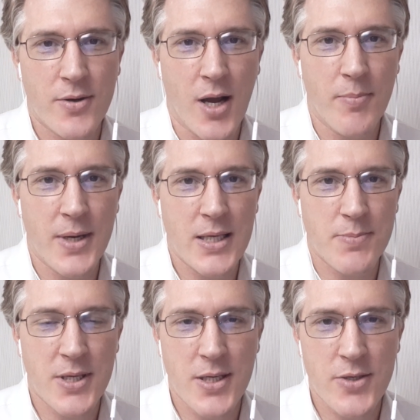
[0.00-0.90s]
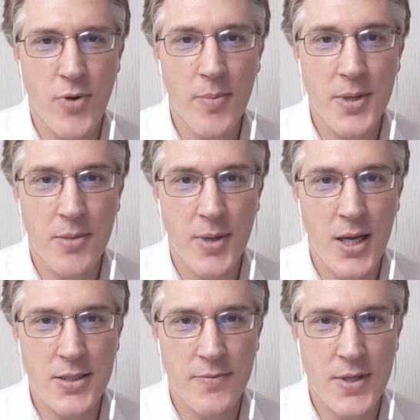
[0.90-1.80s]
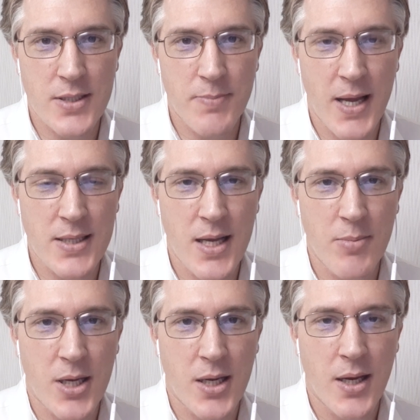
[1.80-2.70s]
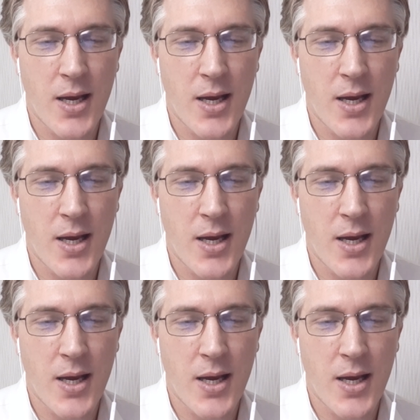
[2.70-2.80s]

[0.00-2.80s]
company's been disrupted because of this pandemic.